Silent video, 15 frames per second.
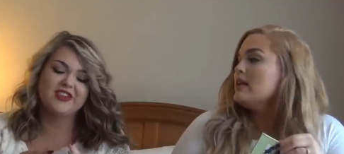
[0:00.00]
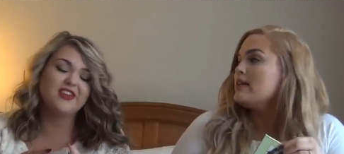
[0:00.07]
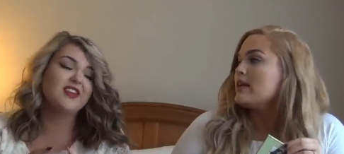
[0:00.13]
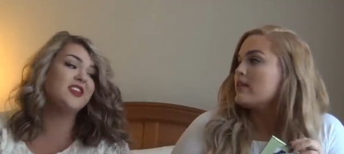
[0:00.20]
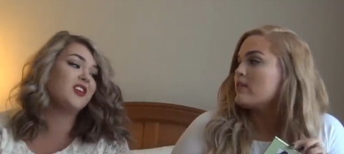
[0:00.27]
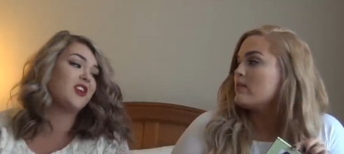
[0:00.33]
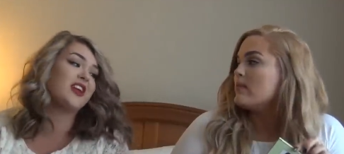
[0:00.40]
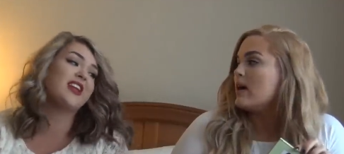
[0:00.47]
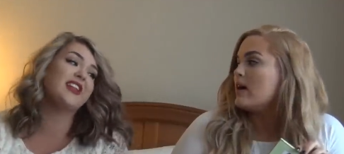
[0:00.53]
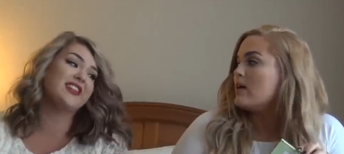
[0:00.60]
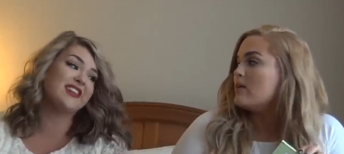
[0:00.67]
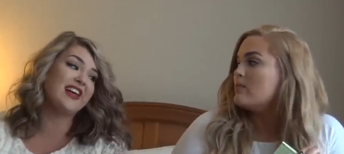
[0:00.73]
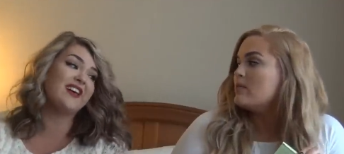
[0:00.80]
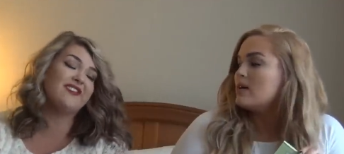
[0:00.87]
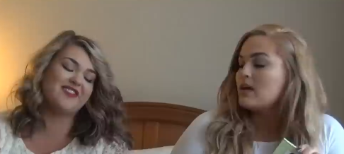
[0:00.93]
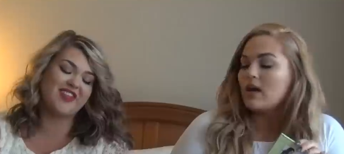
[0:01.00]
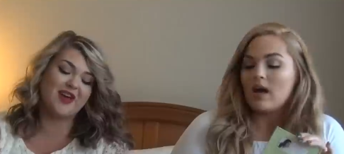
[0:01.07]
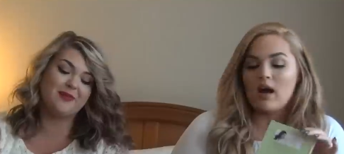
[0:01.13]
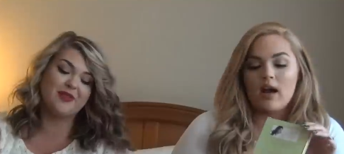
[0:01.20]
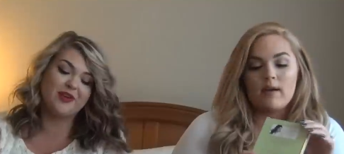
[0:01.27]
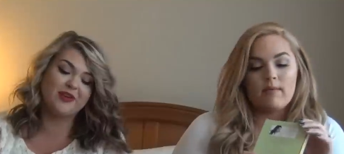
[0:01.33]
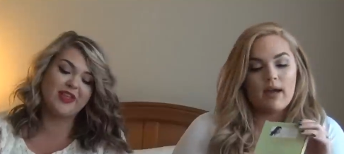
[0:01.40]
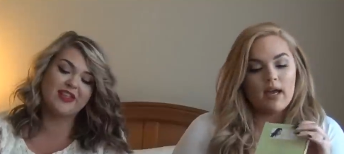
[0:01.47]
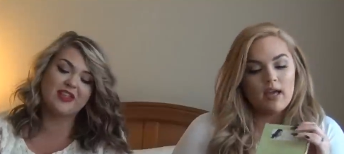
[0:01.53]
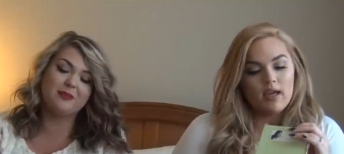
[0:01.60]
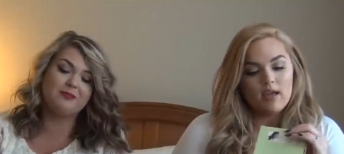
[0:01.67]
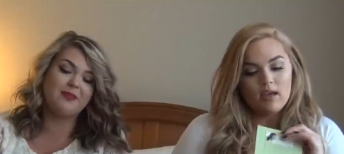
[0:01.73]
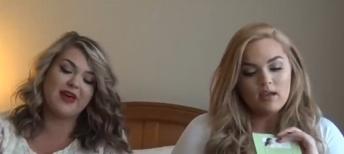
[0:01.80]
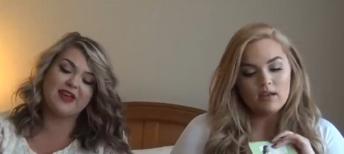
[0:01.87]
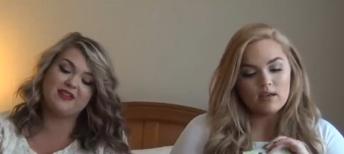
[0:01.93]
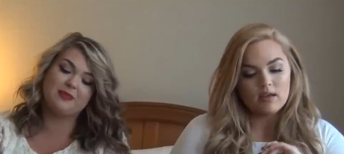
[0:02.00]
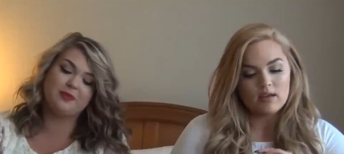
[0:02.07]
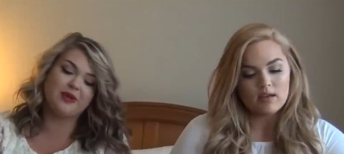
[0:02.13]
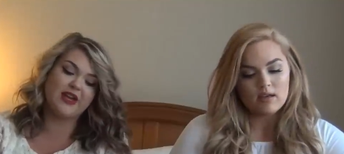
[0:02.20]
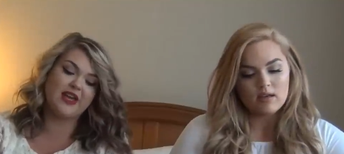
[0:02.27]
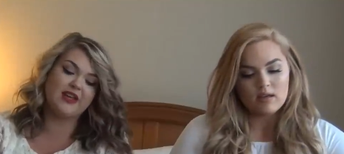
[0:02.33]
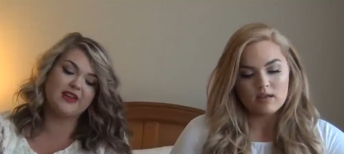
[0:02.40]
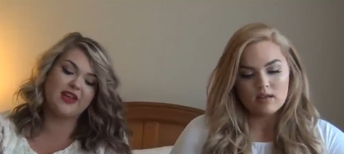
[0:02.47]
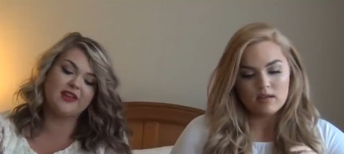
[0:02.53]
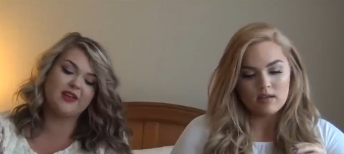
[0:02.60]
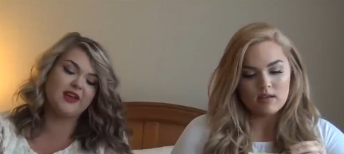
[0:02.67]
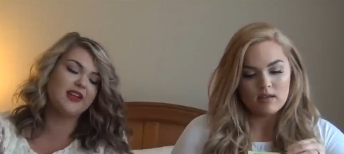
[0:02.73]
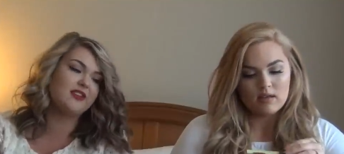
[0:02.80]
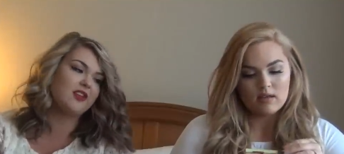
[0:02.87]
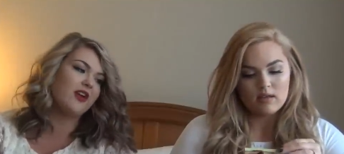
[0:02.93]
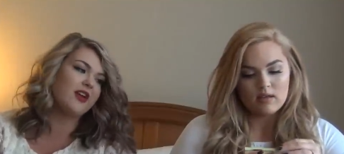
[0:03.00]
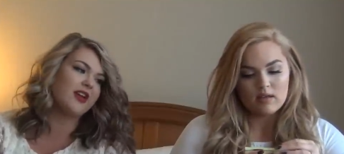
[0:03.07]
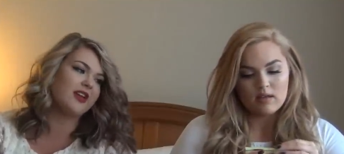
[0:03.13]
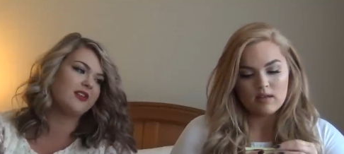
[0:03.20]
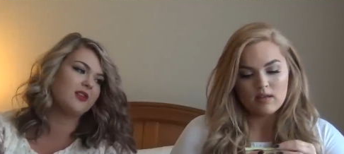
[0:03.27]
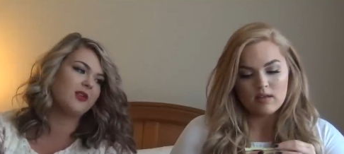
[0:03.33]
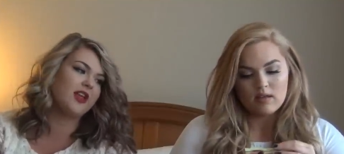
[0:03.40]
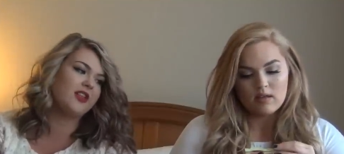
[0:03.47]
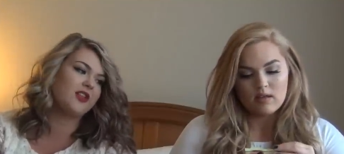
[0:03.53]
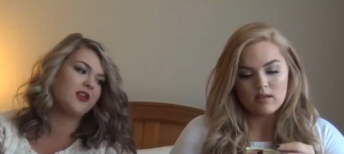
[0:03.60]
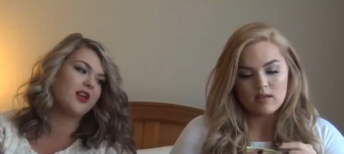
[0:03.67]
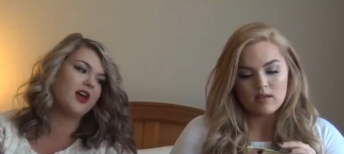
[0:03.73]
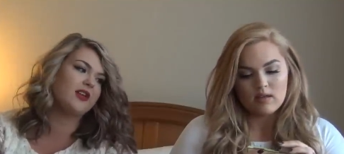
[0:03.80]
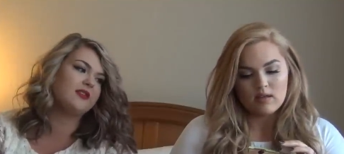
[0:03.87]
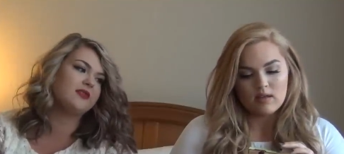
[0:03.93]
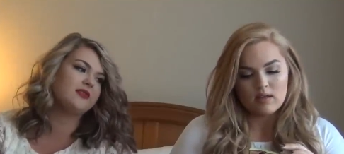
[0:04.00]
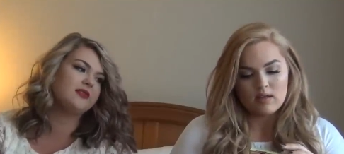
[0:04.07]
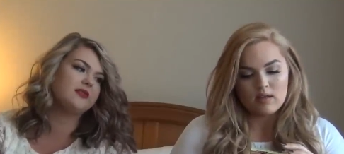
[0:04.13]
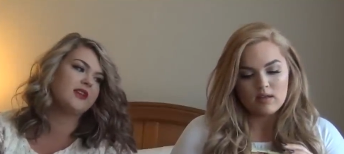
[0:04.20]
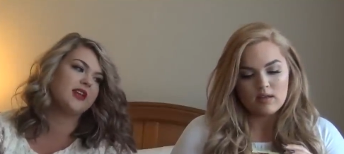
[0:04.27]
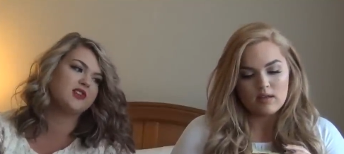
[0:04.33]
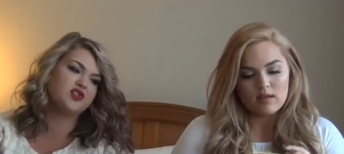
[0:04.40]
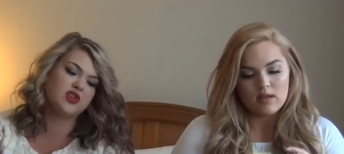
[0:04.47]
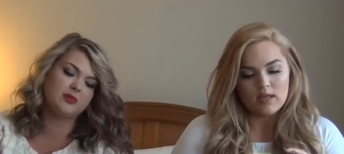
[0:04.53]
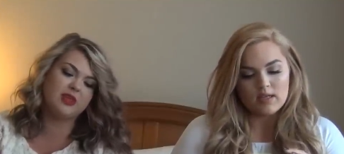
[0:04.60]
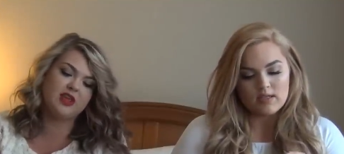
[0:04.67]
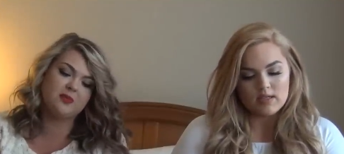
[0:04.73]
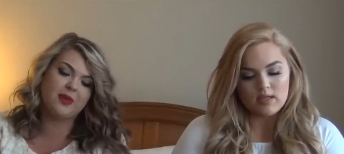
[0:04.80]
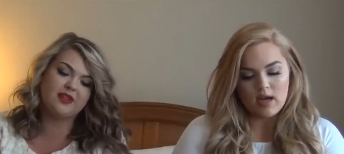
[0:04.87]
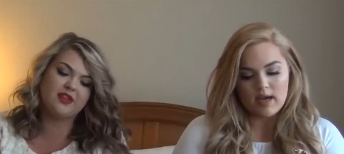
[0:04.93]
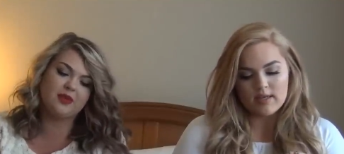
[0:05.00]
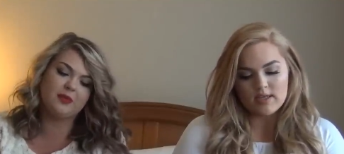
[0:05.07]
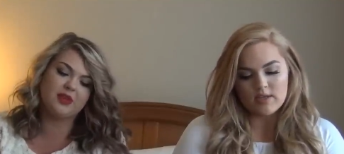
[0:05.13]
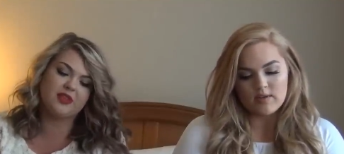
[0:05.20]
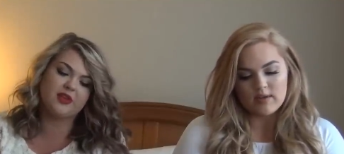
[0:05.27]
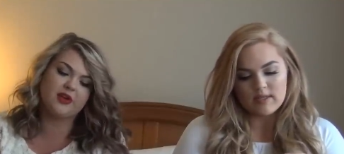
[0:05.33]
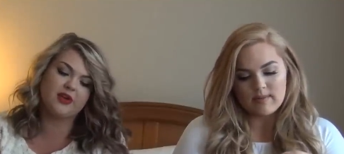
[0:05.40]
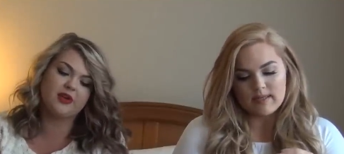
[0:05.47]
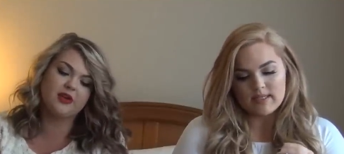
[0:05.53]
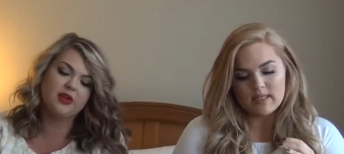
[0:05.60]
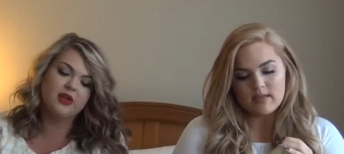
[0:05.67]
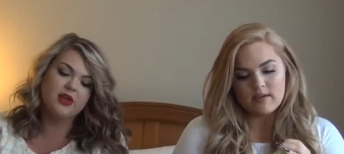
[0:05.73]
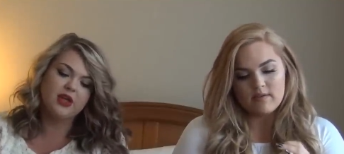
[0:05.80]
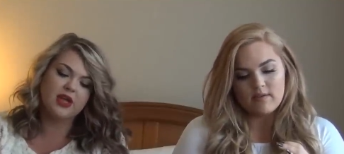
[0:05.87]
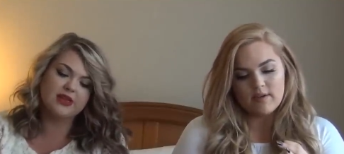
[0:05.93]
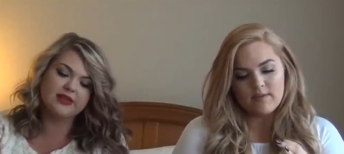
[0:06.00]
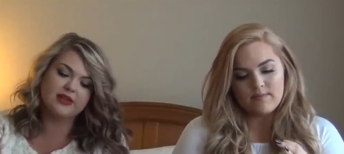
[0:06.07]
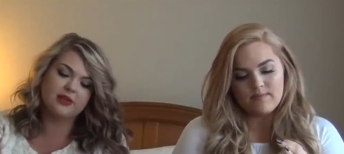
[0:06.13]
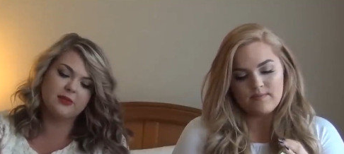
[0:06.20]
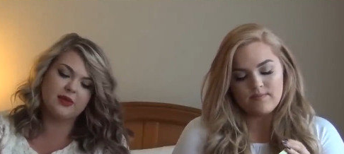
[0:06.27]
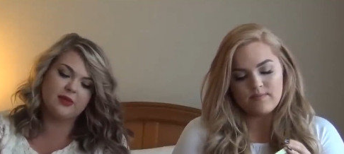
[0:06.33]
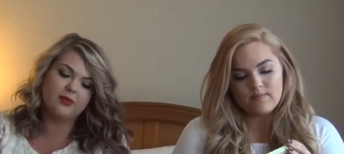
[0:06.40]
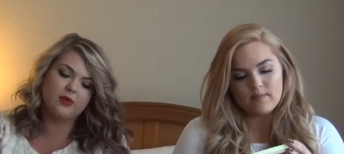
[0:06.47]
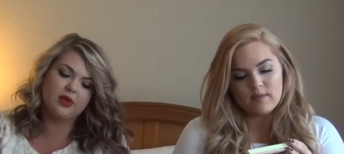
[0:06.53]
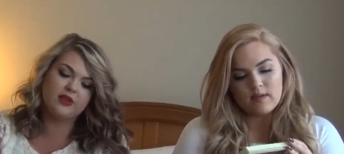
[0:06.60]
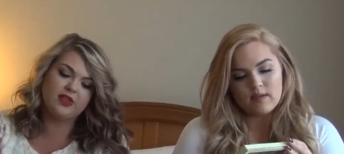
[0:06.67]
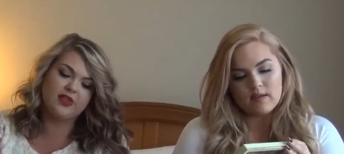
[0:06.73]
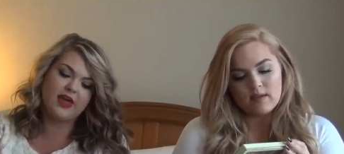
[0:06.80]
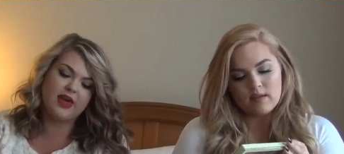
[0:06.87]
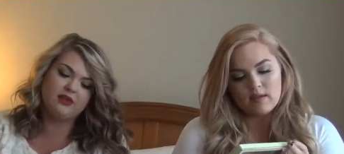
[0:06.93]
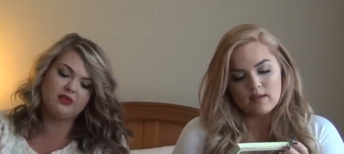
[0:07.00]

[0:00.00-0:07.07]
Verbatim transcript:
Speaker 1: anything from them. You're gonna love them. They're like the best brand, and they're at Target, so like they're not extremely expensive, but they're a little bit more than the